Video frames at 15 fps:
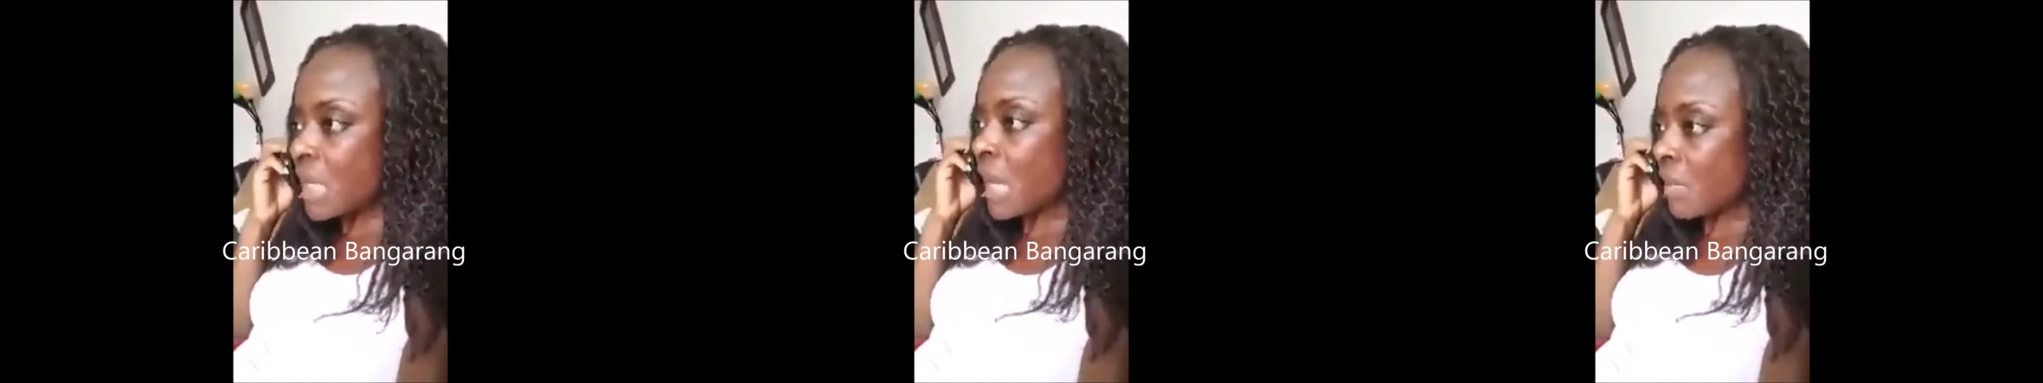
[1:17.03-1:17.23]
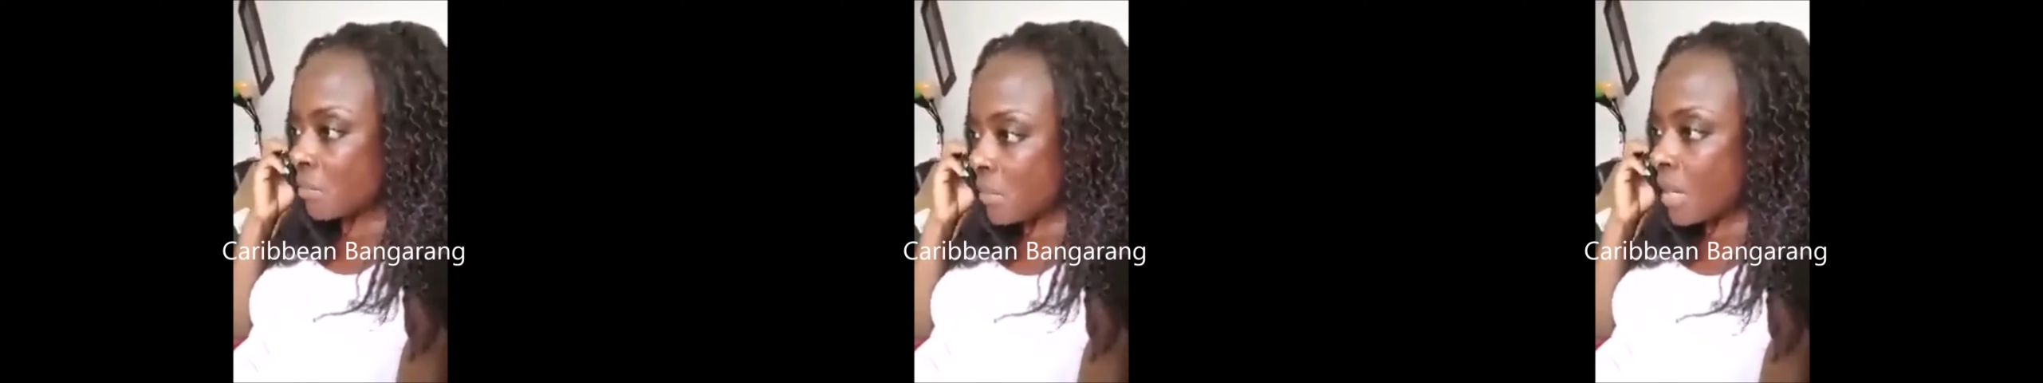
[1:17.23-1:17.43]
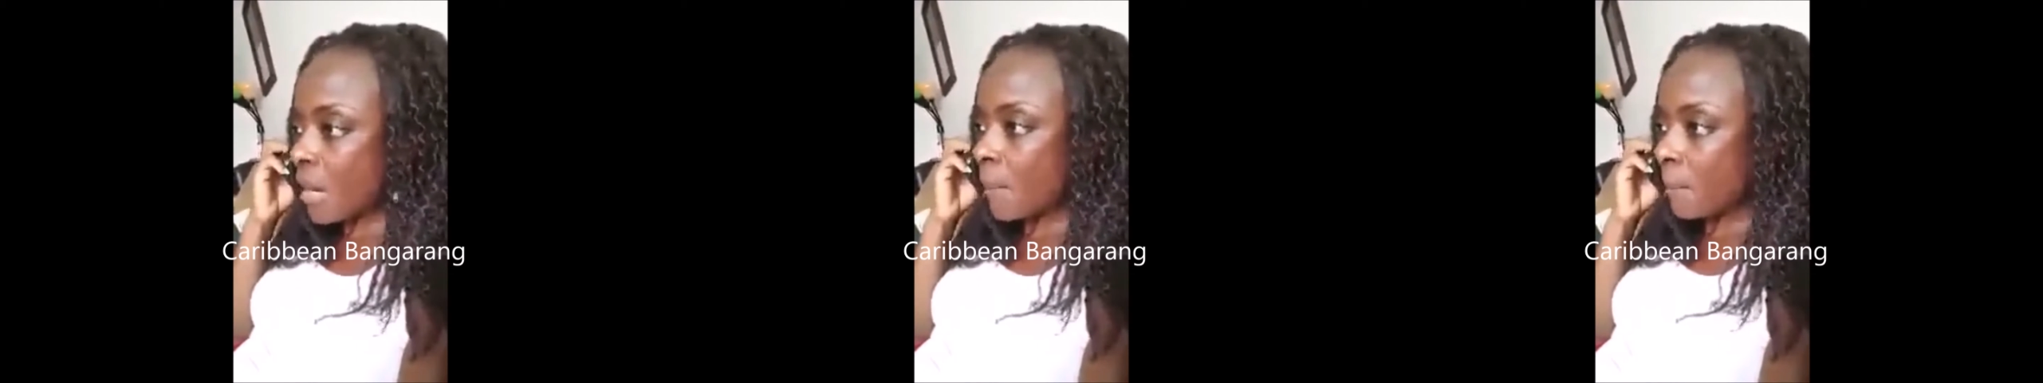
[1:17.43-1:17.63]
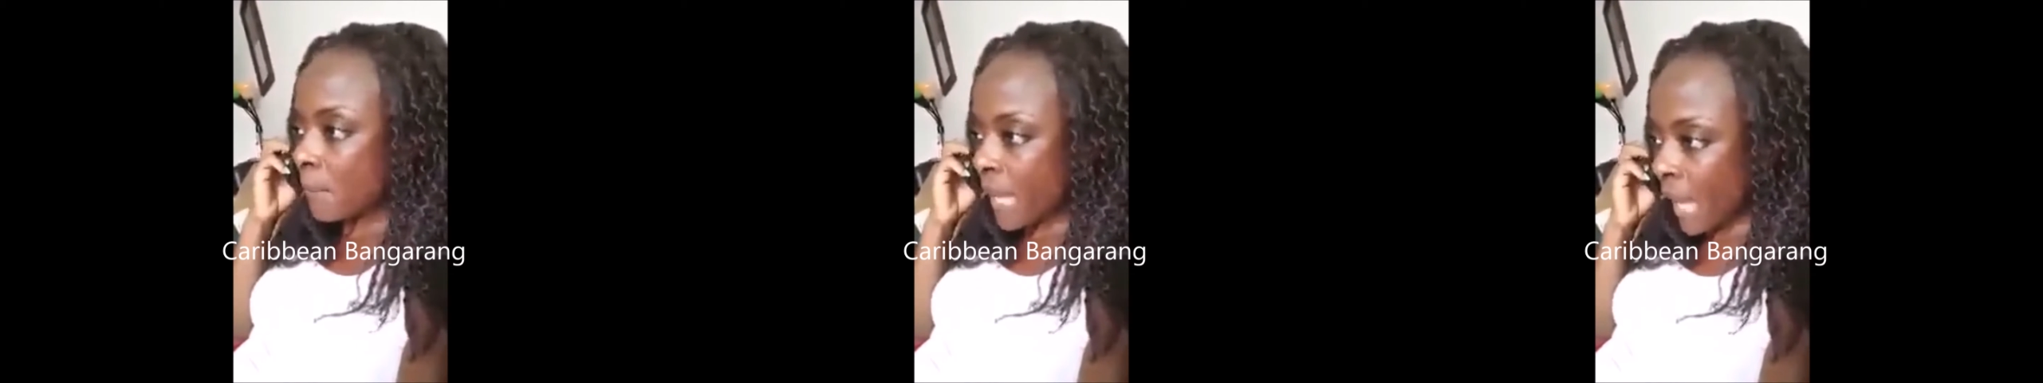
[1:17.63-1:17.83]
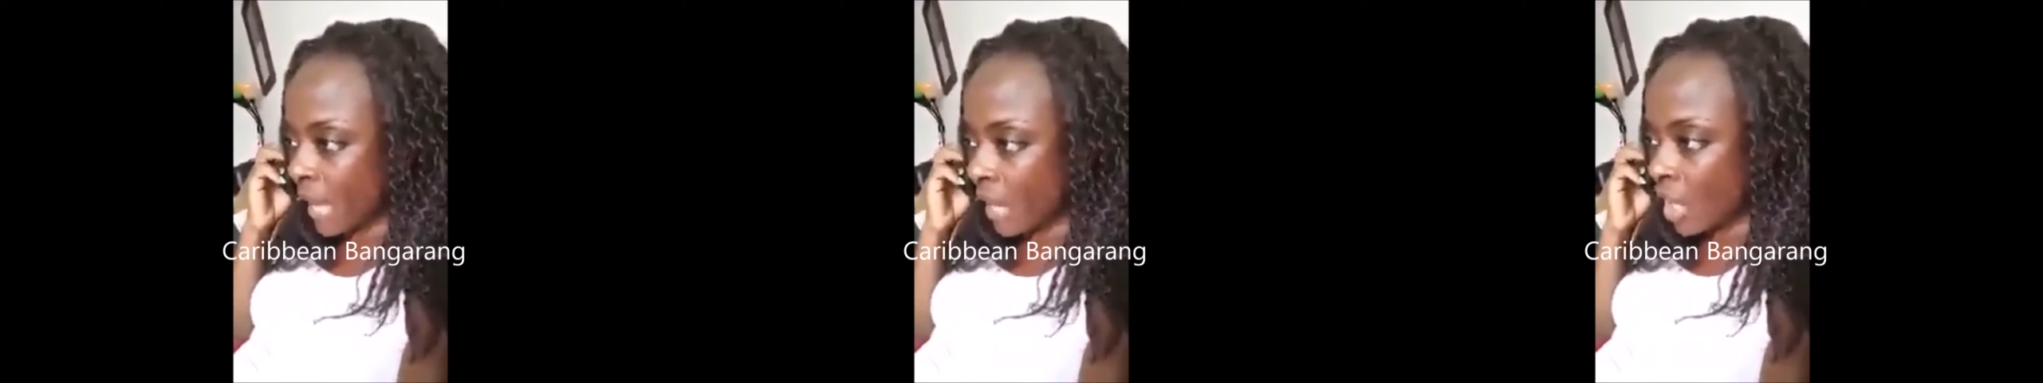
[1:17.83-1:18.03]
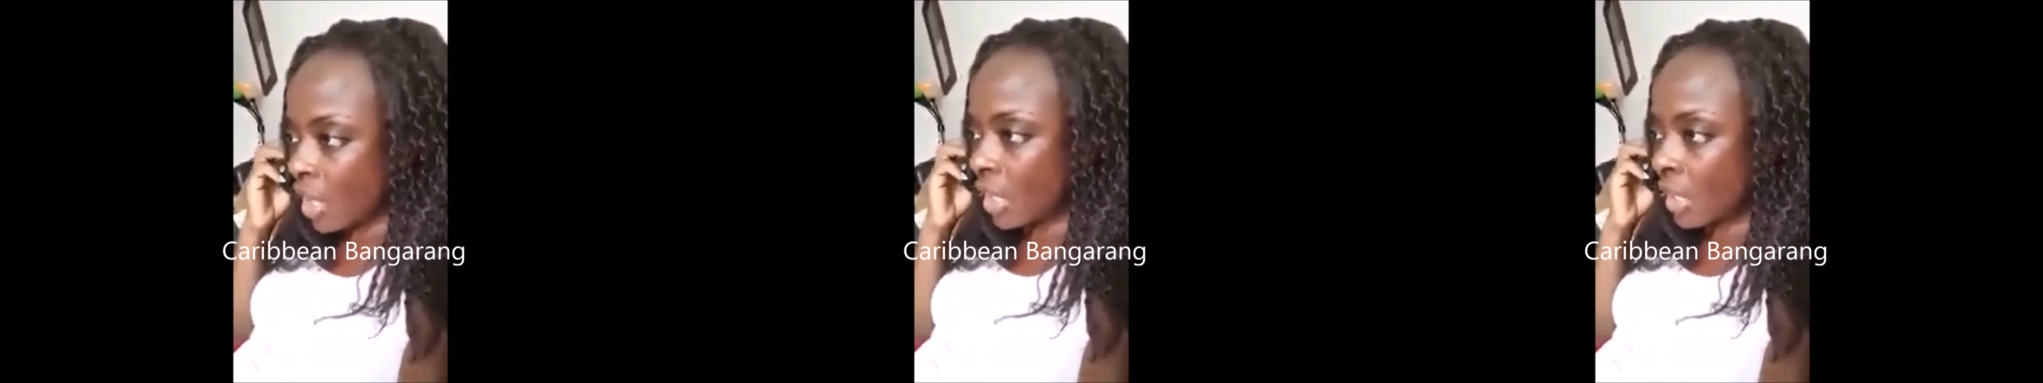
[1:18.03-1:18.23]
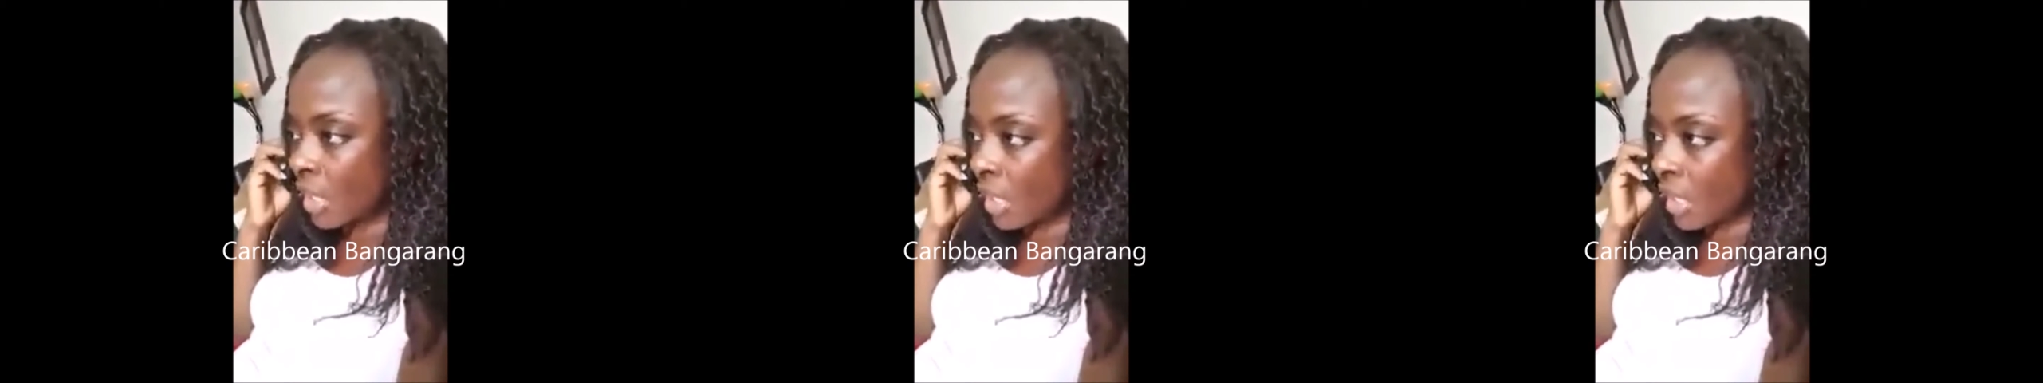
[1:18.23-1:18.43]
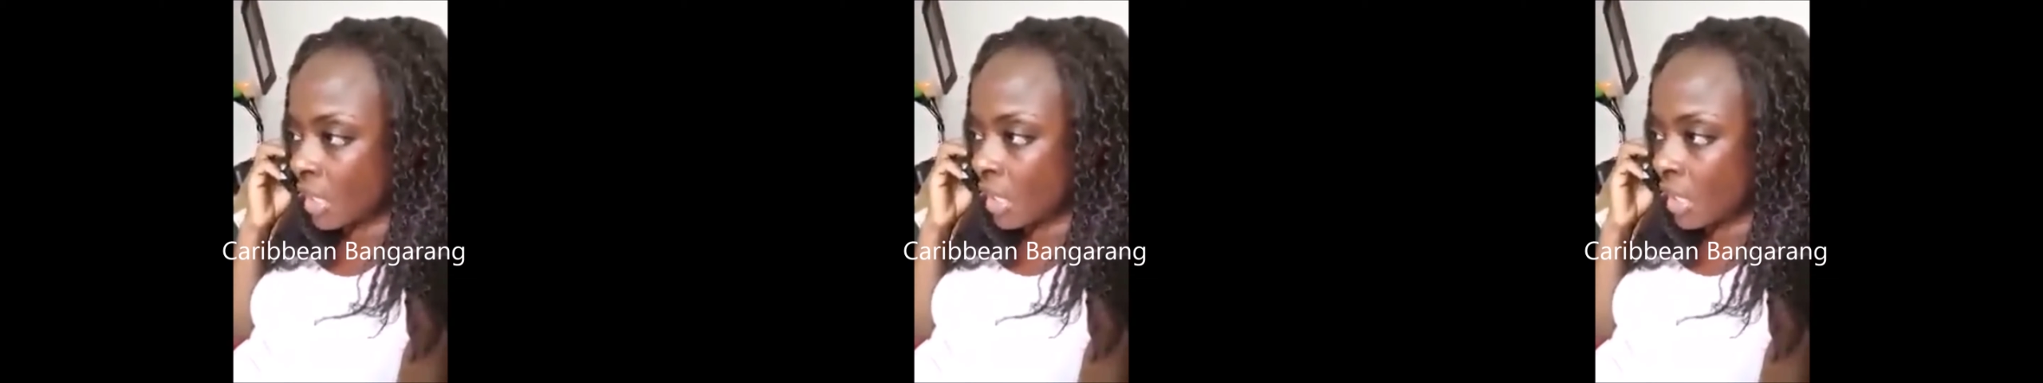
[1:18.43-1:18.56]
get me a pair?